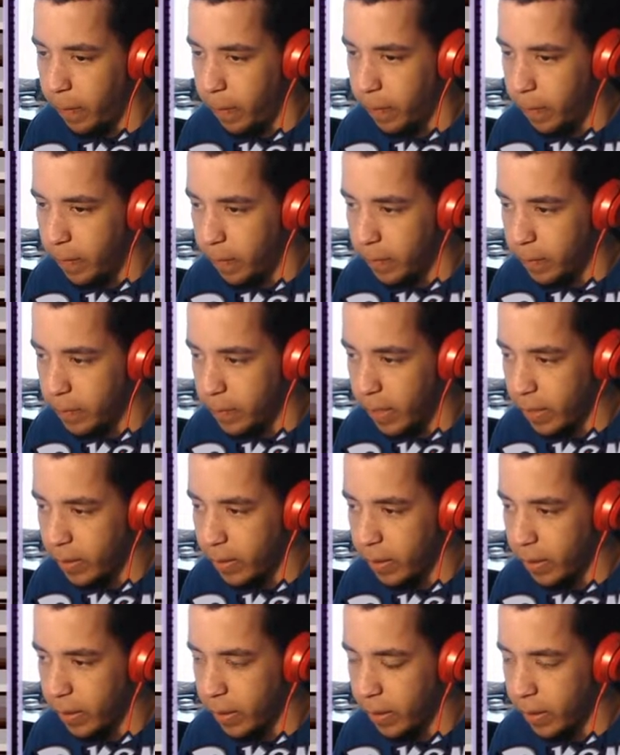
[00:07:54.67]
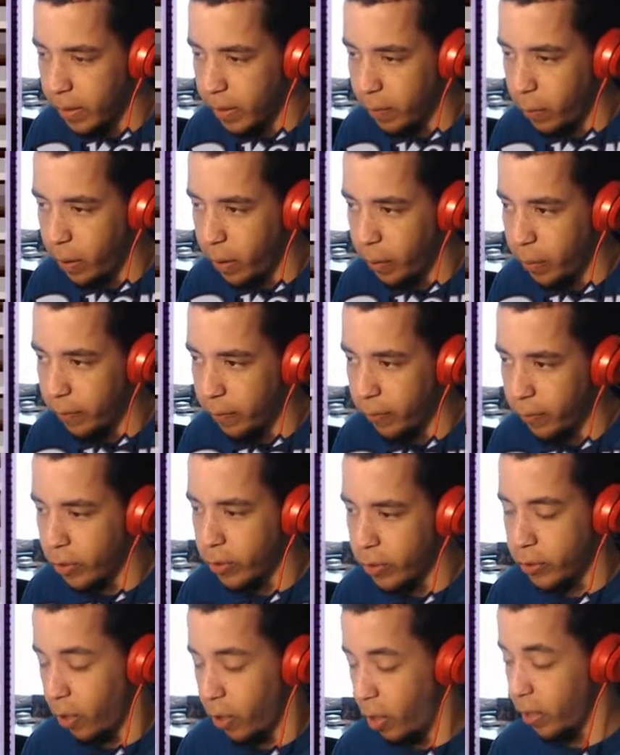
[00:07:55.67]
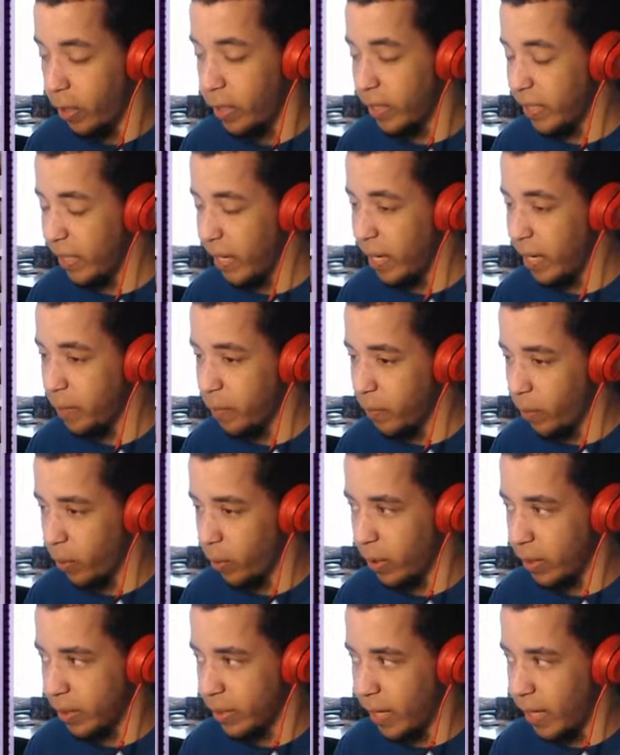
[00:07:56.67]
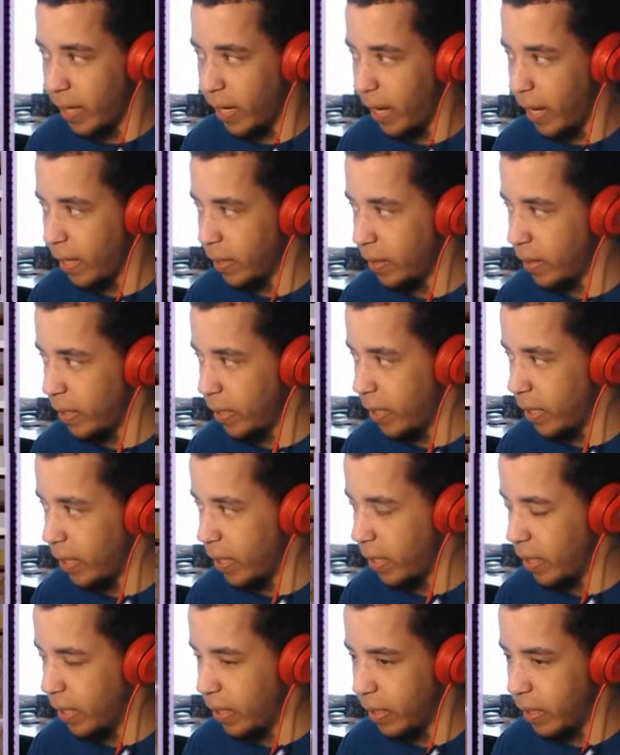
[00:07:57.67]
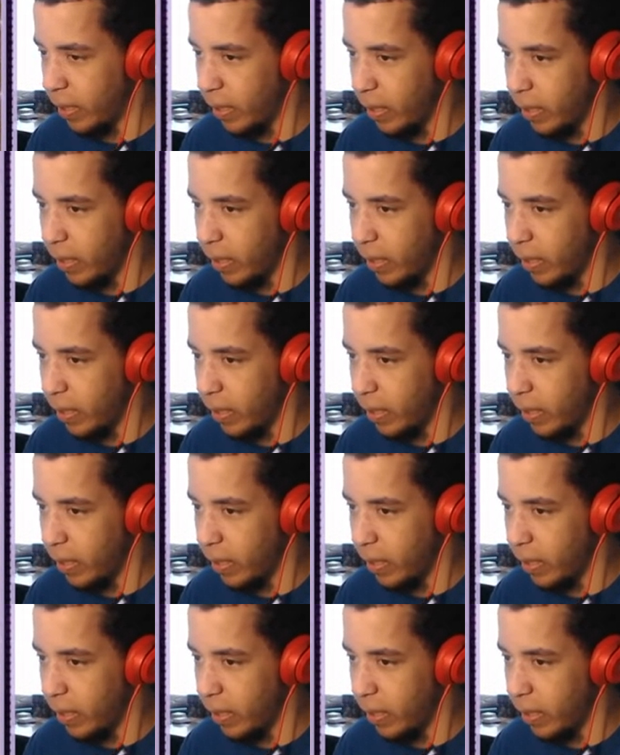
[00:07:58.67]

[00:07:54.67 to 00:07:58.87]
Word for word: is that the where we first started the game or is that at the